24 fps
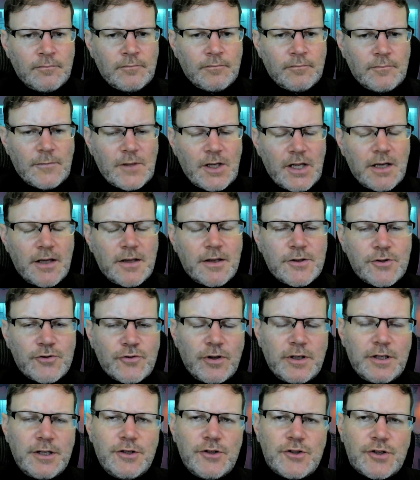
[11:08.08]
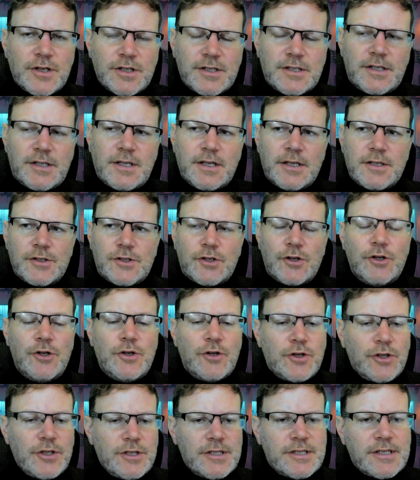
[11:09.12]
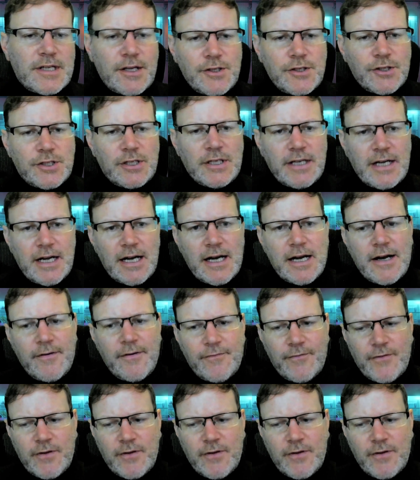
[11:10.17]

Yeah, that's really interesting. So you could essentially have